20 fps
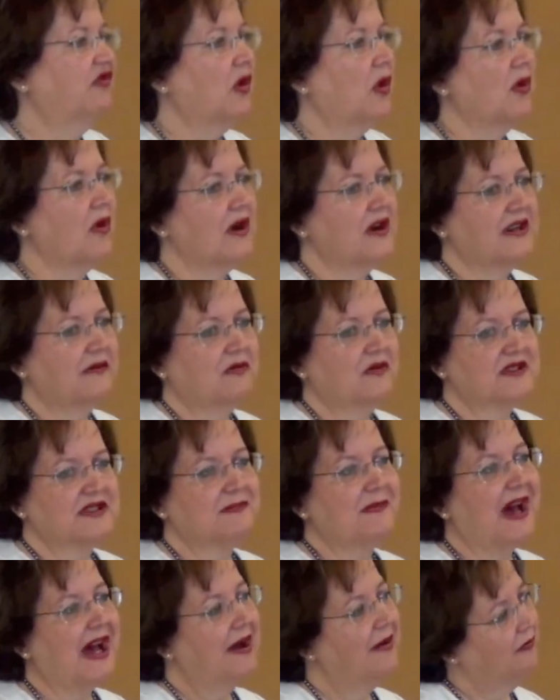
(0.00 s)
Ford
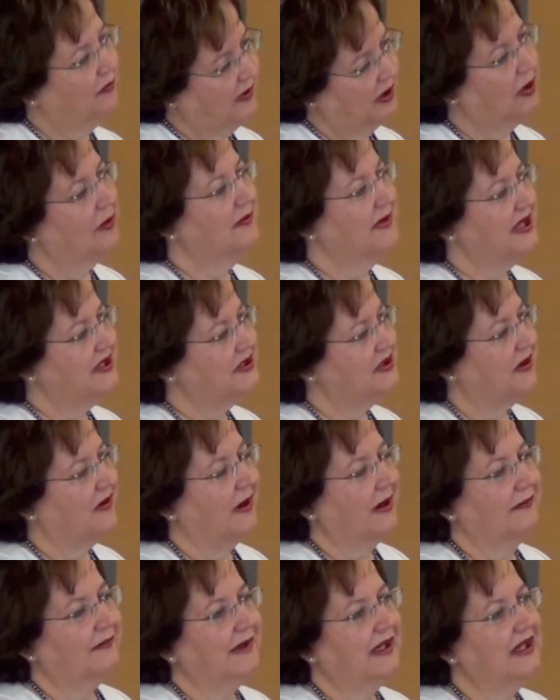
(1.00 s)
was my real
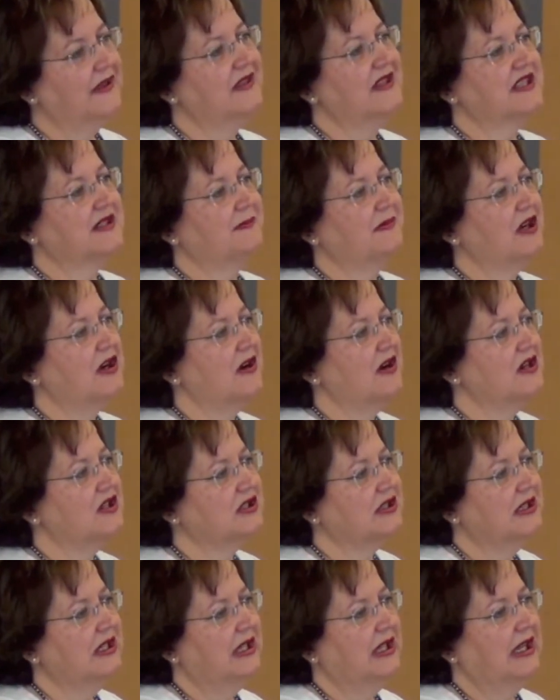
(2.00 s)
mentor in this
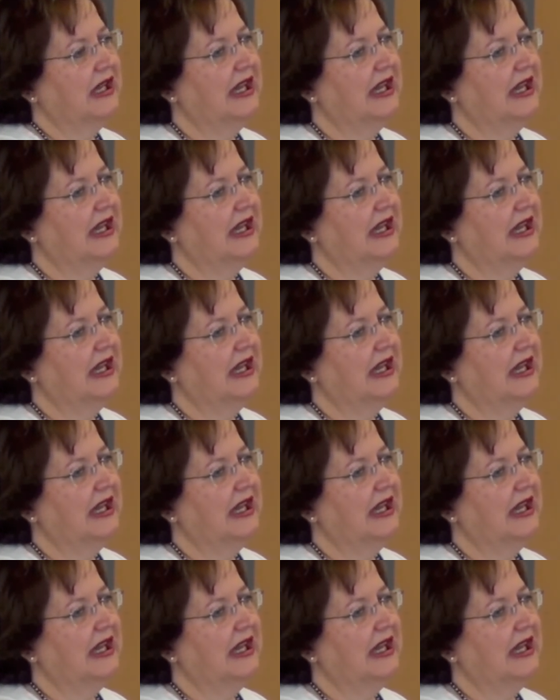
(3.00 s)
parish.